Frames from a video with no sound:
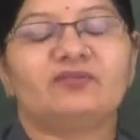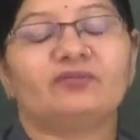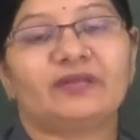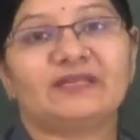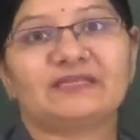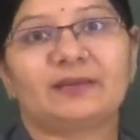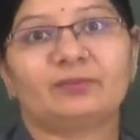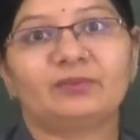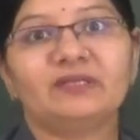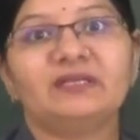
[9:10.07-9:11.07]
For
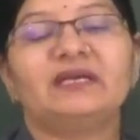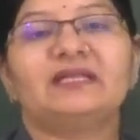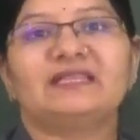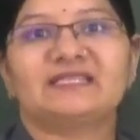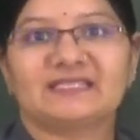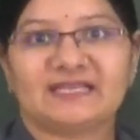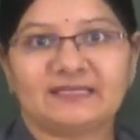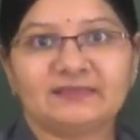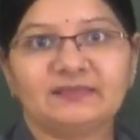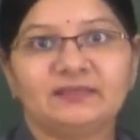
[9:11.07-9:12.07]
example, the
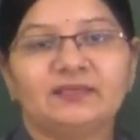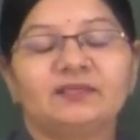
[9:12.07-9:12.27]
sun,